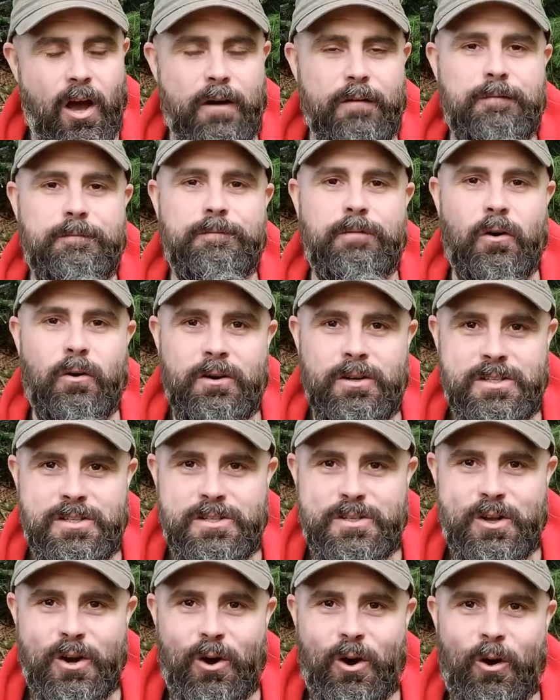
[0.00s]

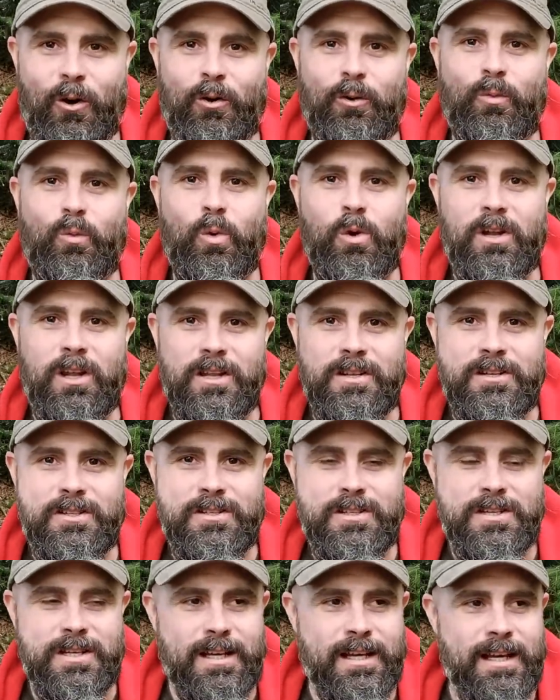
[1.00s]
forest or a
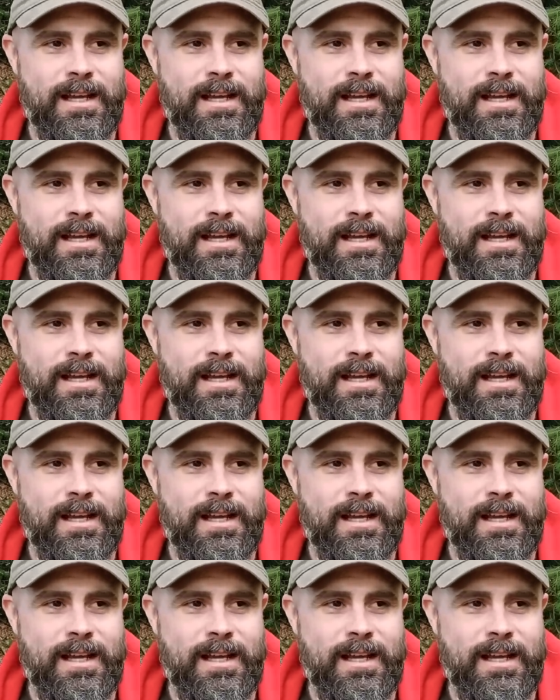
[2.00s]
woodland